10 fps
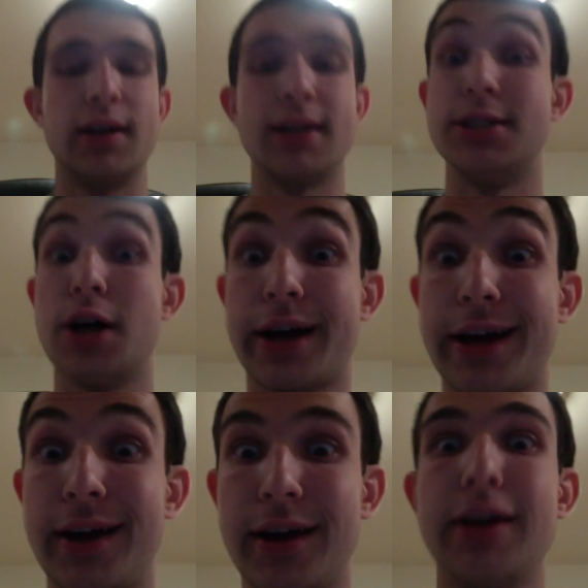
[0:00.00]

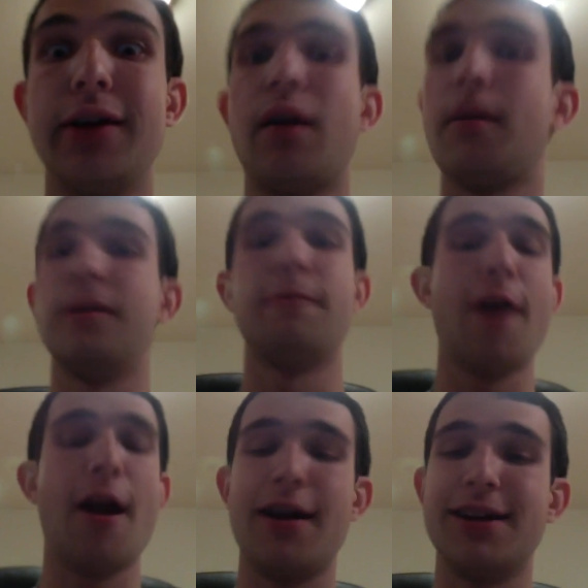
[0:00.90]
Kentucky, you know what I mean?
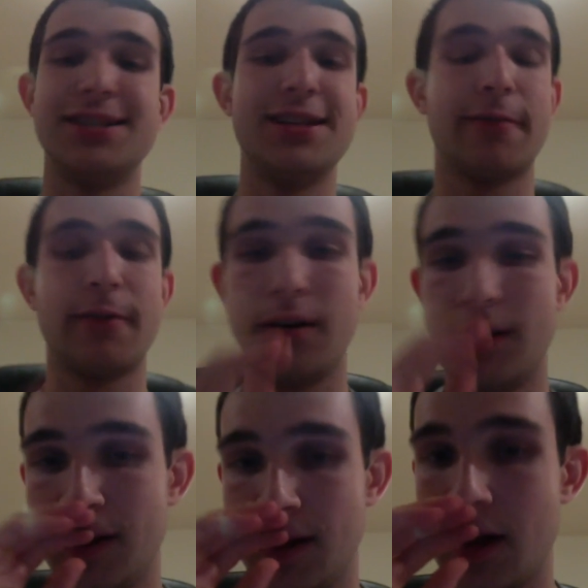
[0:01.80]
Various different,
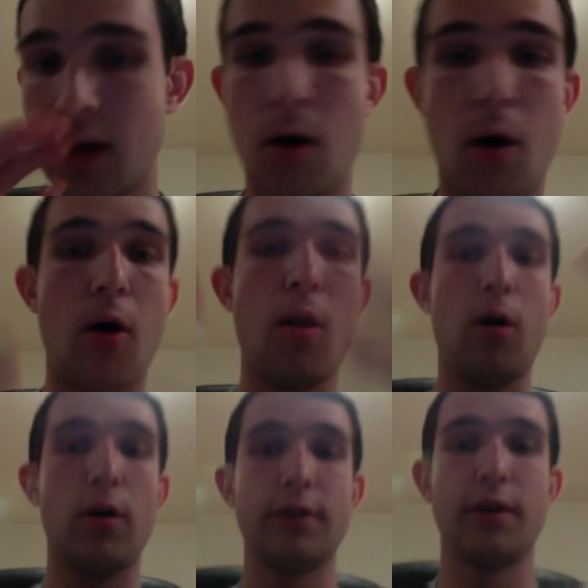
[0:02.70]

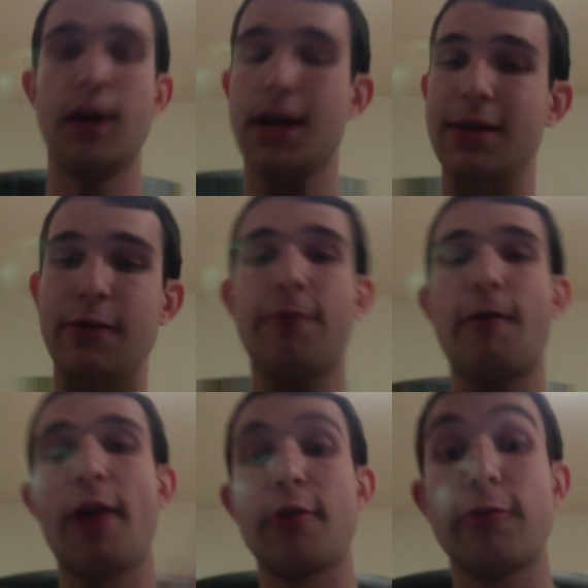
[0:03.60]
even
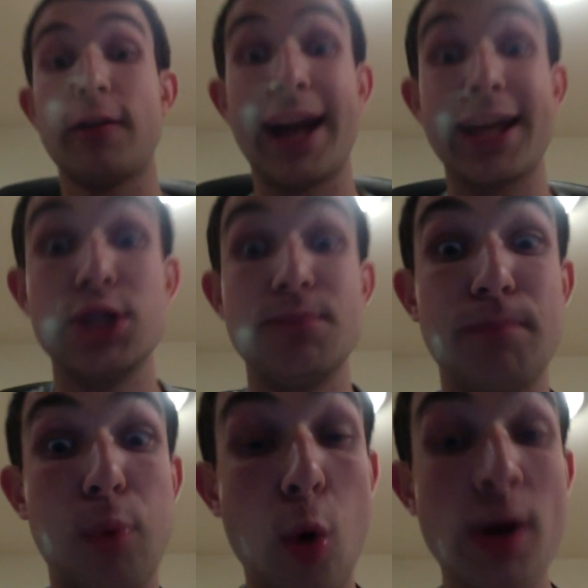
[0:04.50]
Father Flanagan's
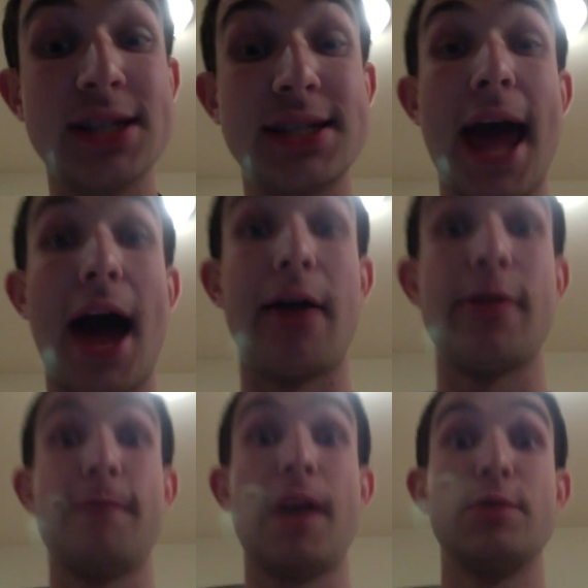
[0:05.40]
Boys Town, the
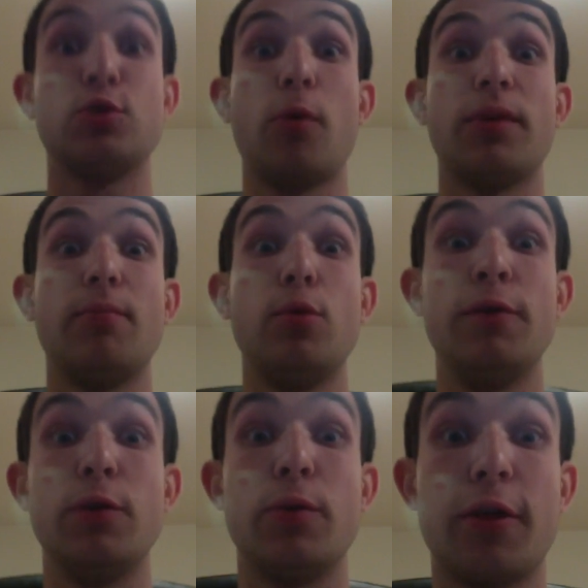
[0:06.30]
famous one with the
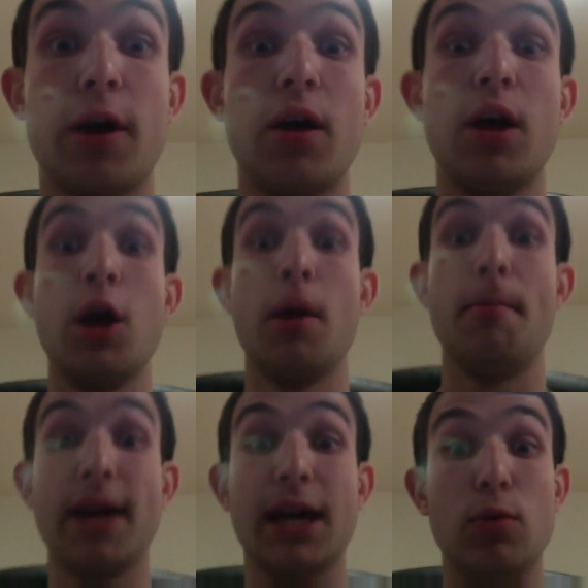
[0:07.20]
movie with
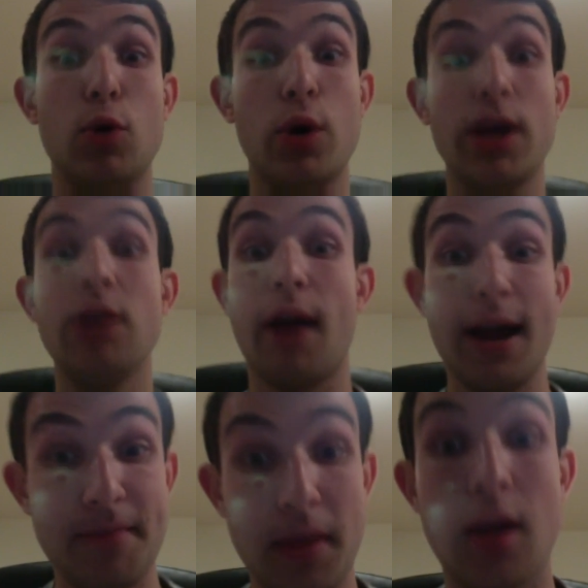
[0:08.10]
Mickey Rooney,
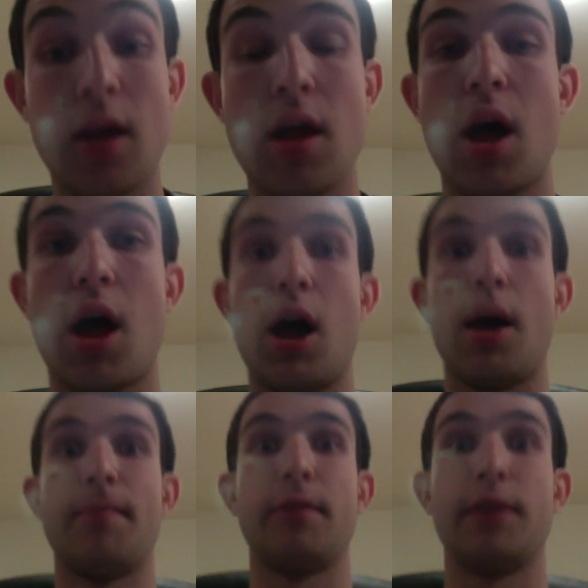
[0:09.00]
right?
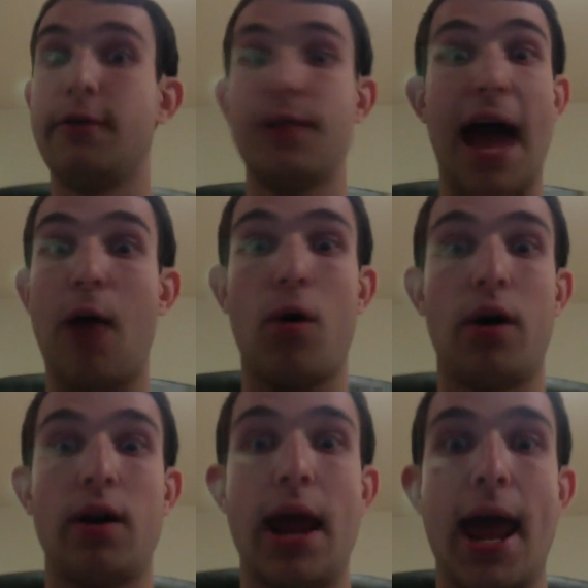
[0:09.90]
Even that
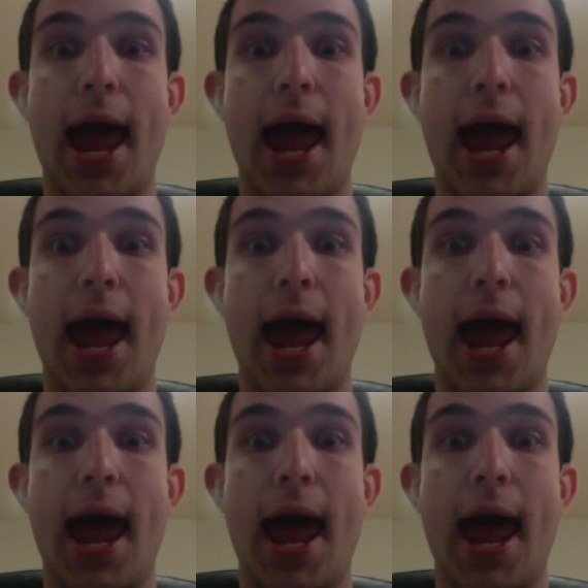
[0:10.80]
one.